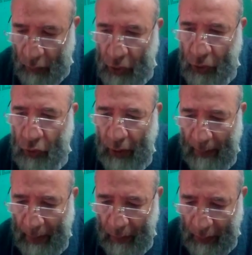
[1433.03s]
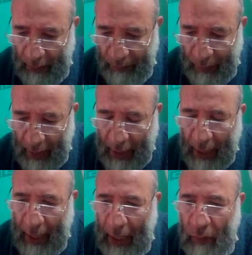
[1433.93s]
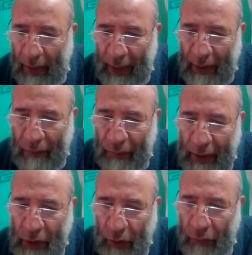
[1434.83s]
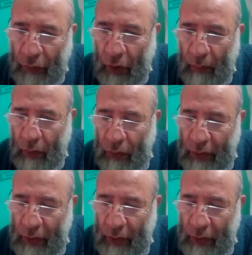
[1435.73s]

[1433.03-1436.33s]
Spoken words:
which you talk about how can the effect of hormone